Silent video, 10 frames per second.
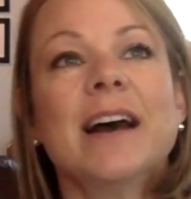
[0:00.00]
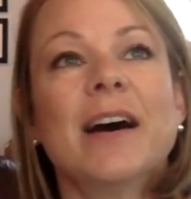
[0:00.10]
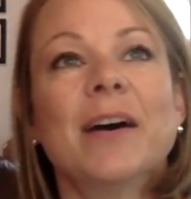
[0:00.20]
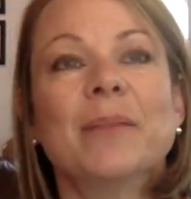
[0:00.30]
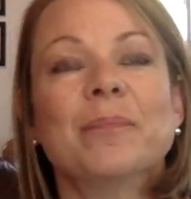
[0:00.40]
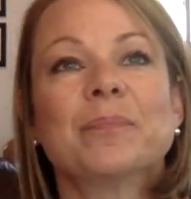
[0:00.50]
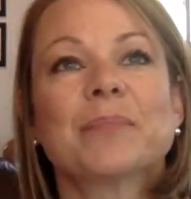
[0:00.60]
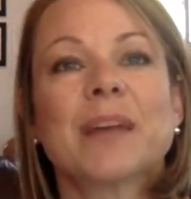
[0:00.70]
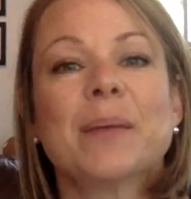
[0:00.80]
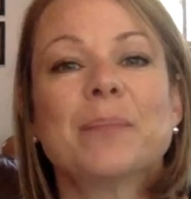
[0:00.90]
um,
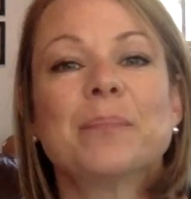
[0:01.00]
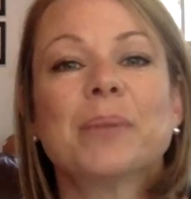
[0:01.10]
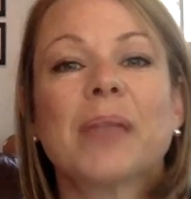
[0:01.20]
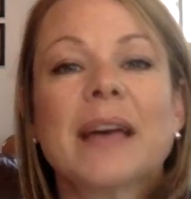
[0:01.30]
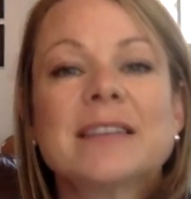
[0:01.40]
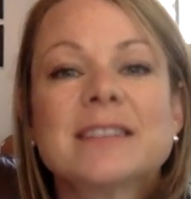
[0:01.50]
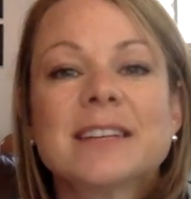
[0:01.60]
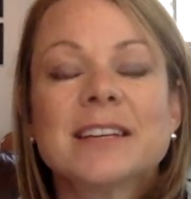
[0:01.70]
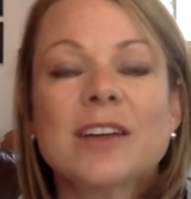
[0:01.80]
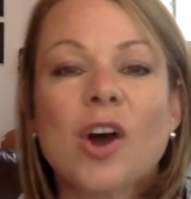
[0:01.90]

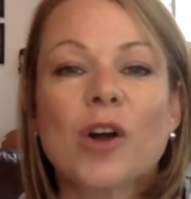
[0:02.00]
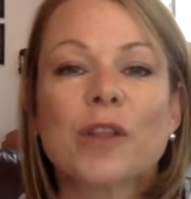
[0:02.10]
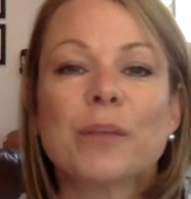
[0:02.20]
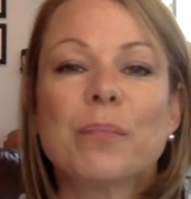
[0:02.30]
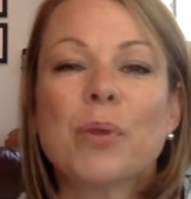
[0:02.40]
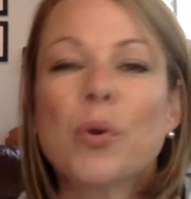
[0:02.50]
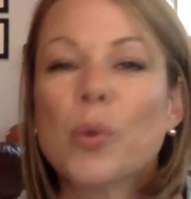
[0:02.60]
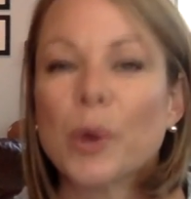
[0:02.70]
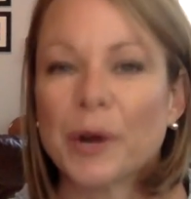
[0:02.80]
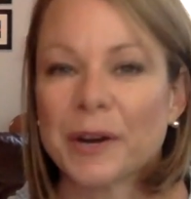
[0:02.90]
blessed are the
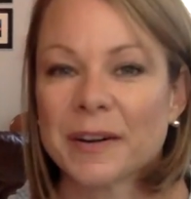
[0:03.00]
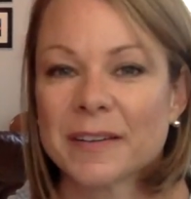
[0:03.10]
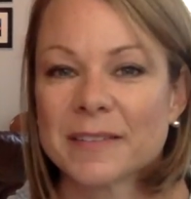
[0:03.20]
poor.